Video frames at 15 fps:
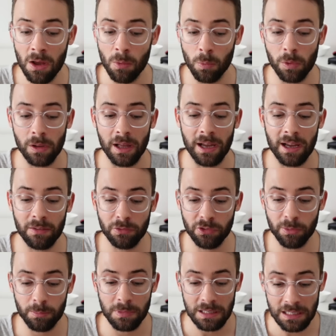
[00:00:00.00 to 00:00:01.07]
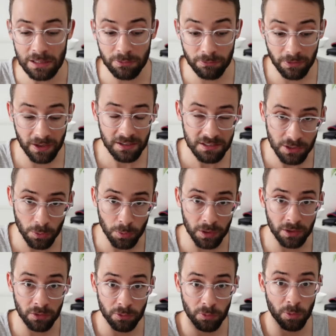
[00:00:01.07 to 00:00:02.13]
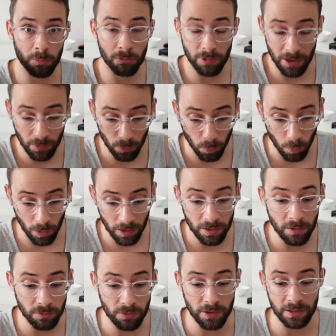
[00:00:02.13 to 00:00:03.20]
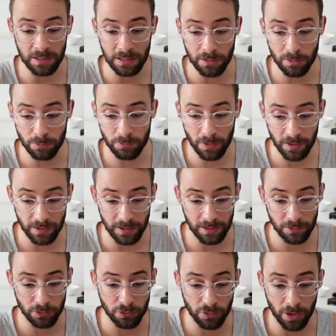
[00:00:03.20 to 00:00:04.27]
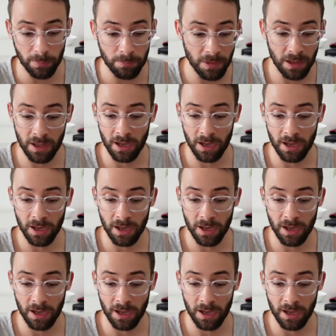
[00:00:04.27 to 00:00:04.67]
Well, I have some E T H F I tokens from round one of the EtherFi airdrop.